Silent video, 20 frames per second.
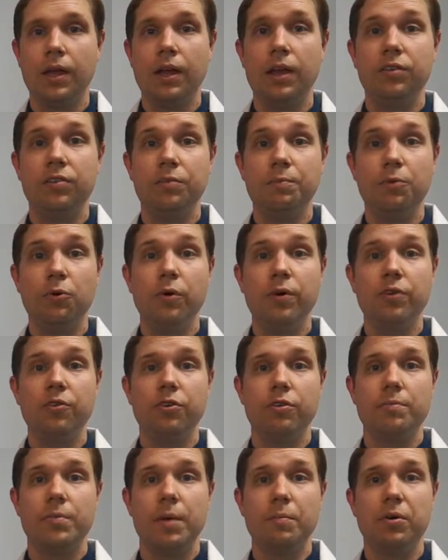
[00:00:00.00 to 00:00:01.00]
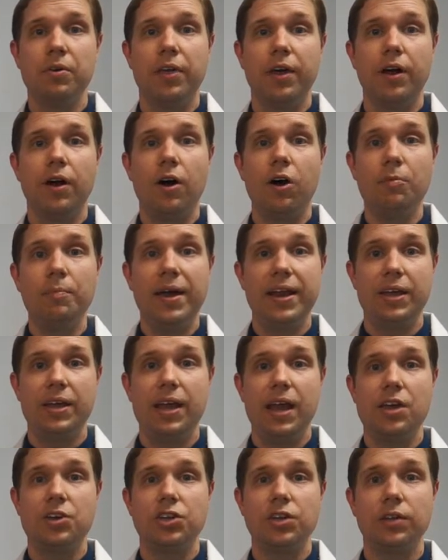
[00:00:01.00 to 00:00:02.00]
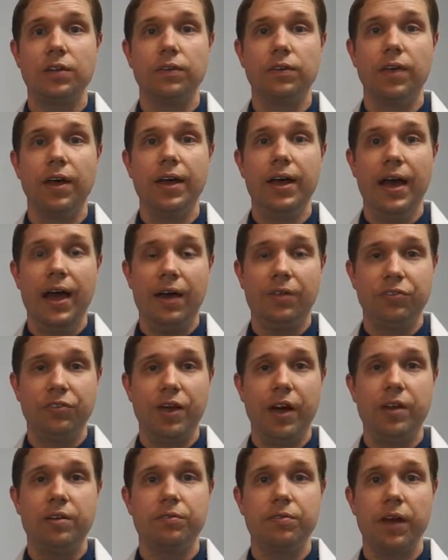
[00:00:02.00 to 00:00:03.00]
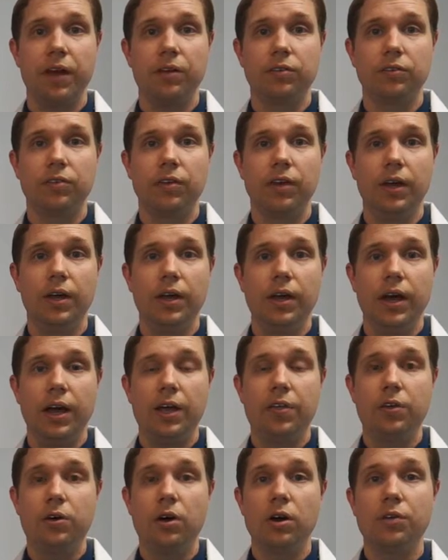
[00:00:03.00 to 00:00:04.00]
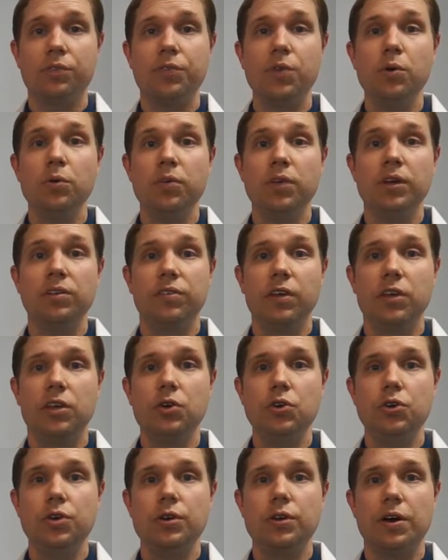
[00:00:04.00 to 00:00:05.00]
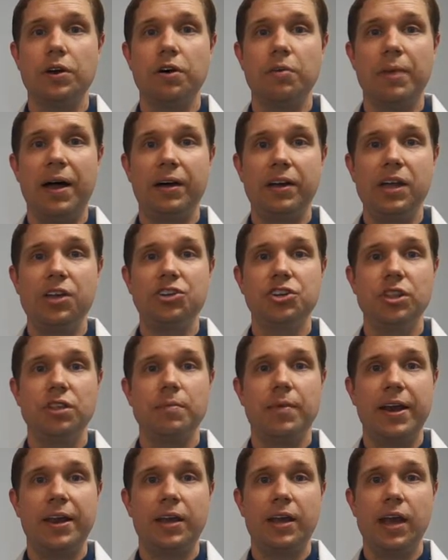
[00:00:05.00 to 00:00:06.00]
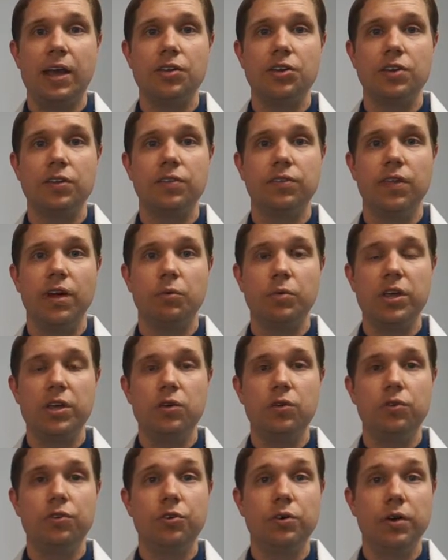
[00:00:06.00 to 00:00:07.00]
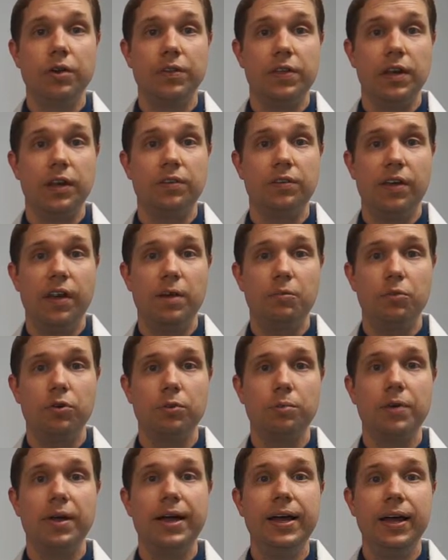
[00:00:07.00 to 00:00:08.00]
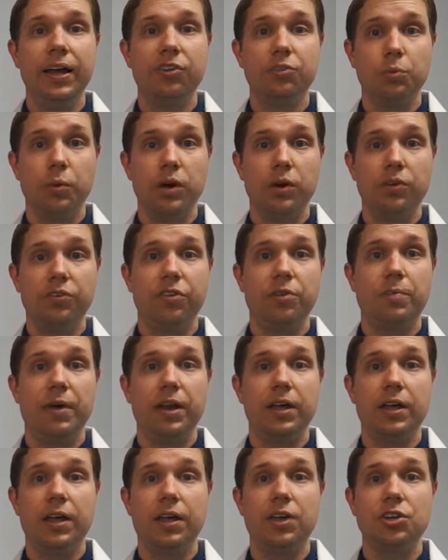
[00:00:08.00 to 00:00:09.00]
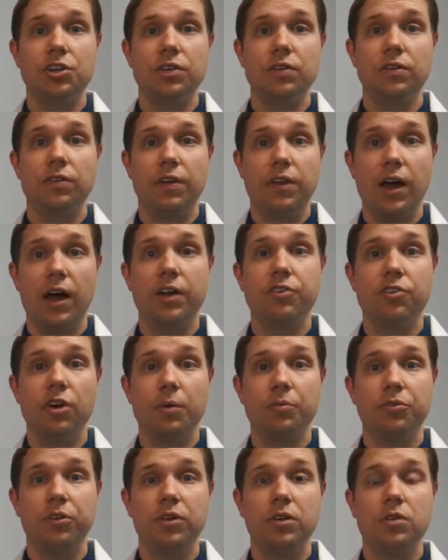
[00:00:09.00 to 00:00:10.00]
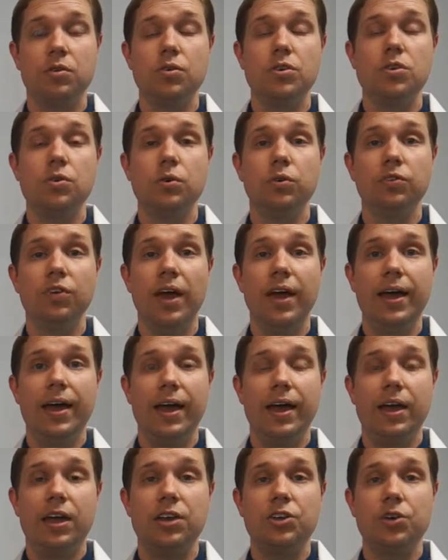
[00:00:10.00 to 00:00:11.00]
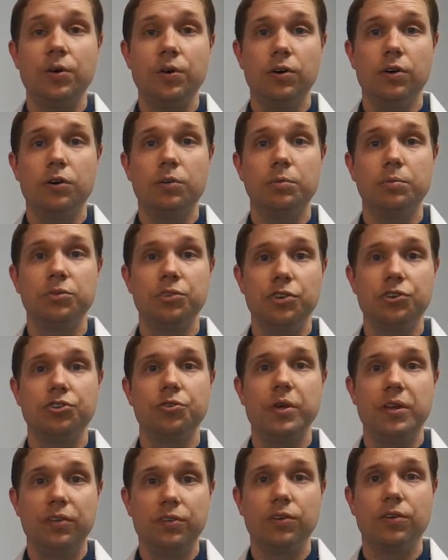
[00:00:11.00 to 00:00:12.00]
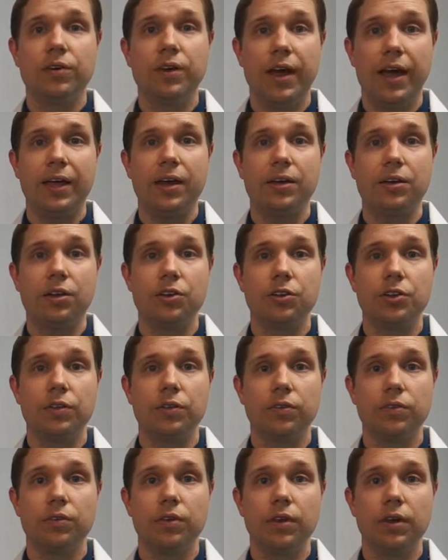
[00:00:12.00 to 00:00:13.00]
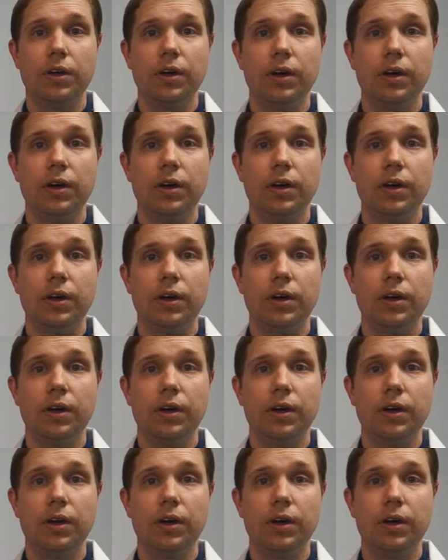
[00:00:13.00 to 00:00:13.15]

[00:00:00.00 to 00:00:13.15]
It is important to remember that all medications have side effects, and there are a few things that you should know about each of the medications that we use during the exam room, as well as the medications, the eye drops that you use in your home to treat certain eye conditions.